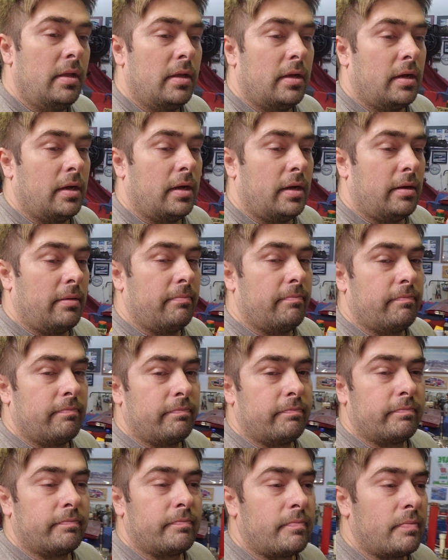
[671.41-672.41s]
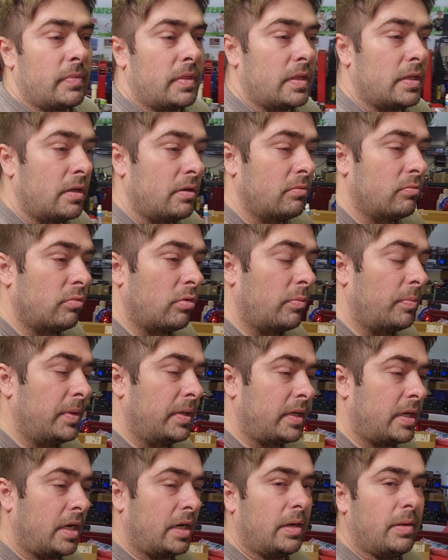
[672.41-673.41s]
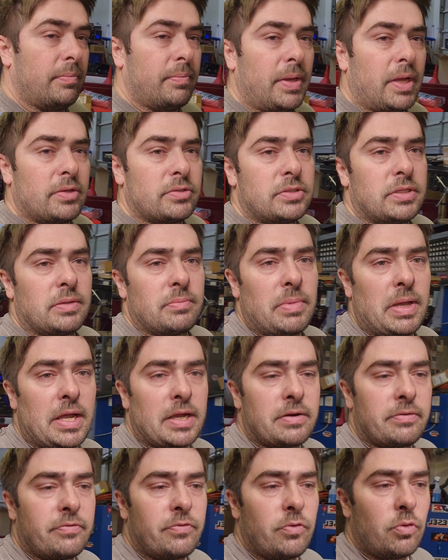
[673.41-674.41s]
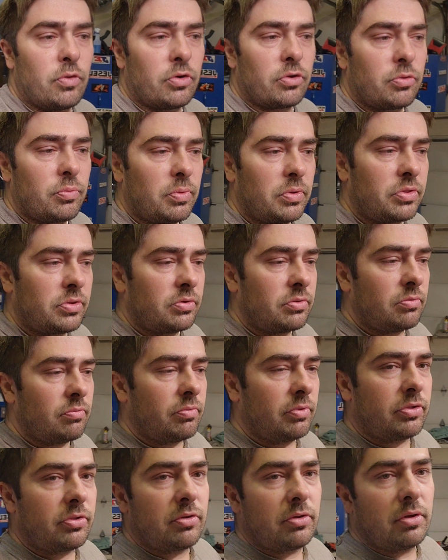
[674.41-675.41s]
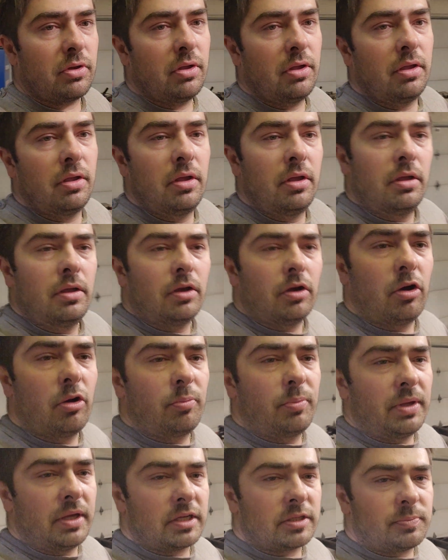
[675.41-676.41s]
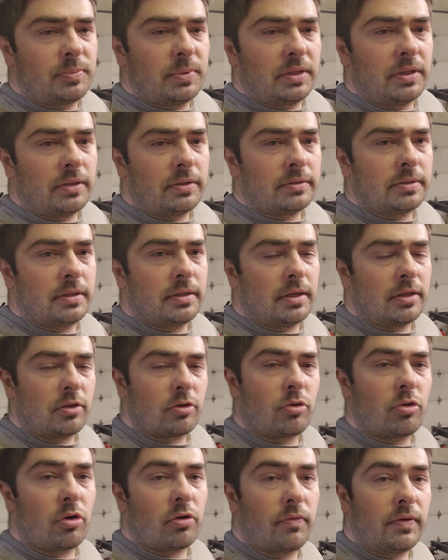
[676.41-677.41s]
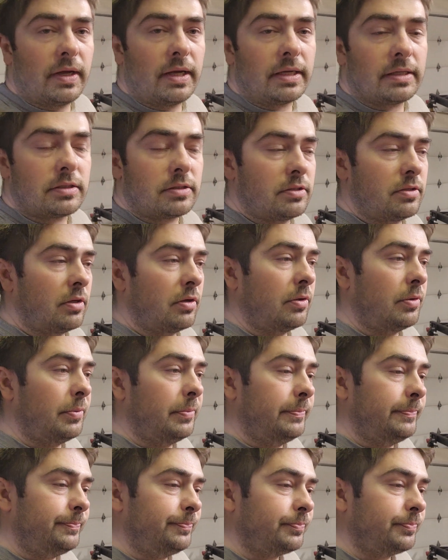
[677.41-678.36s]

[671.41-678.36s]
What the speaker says: we'll be kind of bouncing back and forth with the OBS build and the Corvette. So